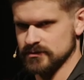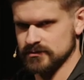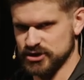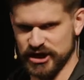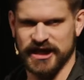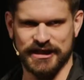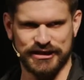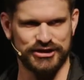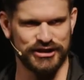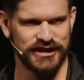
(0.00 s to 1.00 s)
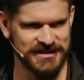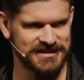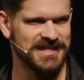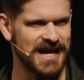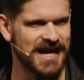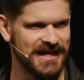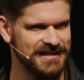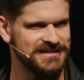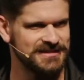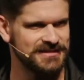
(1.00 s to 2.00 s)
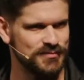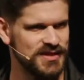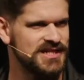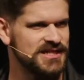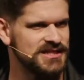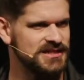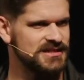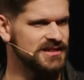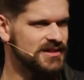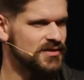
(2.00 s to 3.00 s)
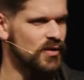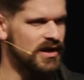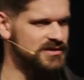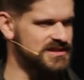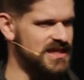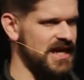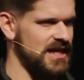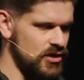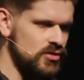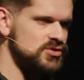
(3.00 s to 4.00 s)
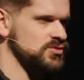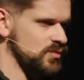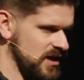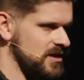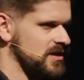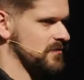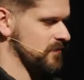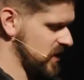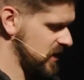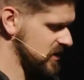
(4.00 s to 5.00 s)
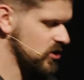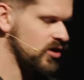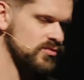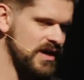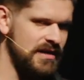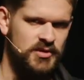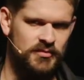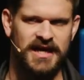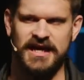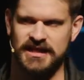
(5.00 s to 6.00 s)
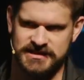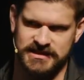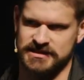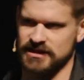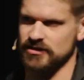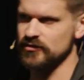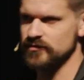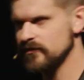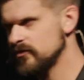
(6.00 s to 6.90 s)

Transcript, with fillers: change in size because what I was diagnosed with is called rhabdomyolysis. I don't know if you've ever